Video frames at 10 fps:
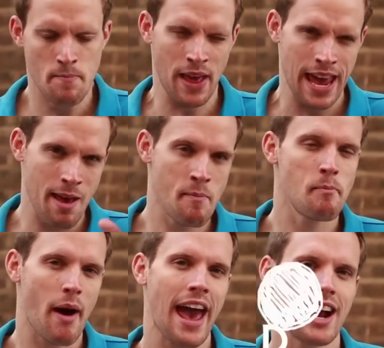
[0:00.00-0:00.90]
the
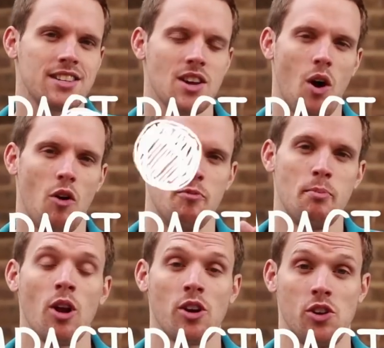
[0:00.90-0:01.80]
impact of
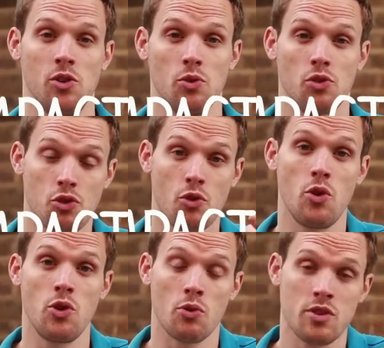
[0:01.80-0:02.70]
molecules through
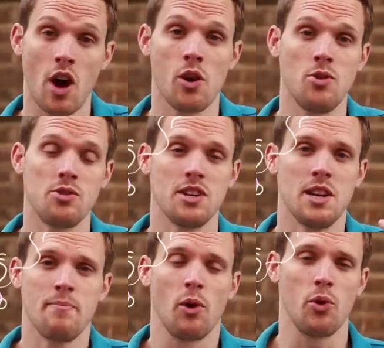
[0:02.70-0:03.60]
your nose
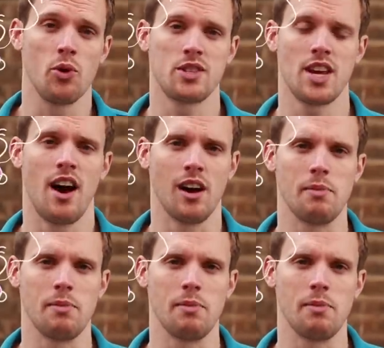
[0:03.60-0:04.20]
or your tongue.